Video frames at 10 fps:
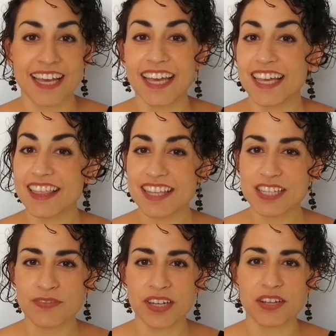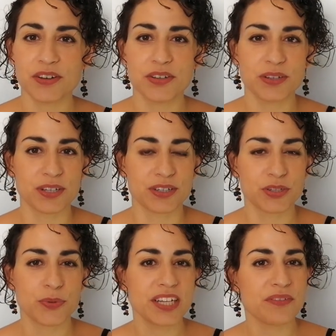In this video, you'll learn
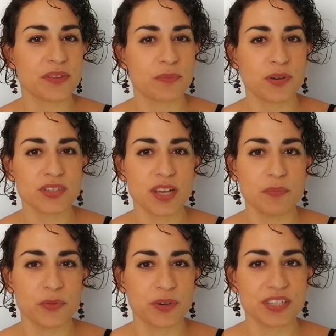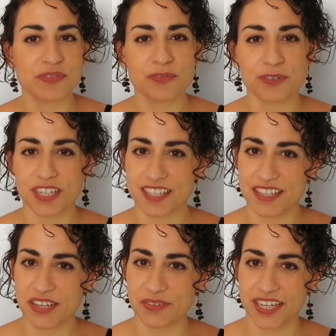twenty of the most common words and phrases
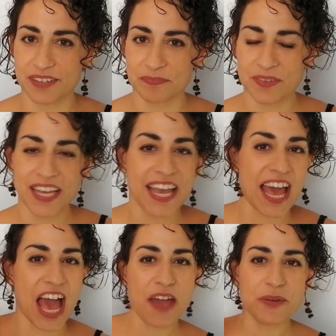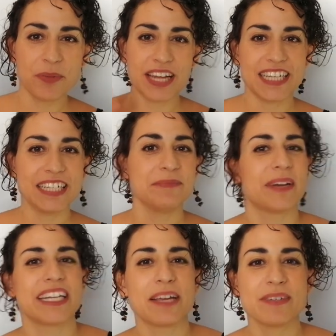in Greek. Hi everybody, my
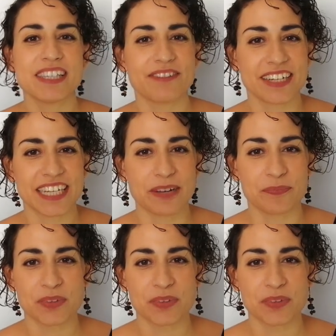name is Stefania.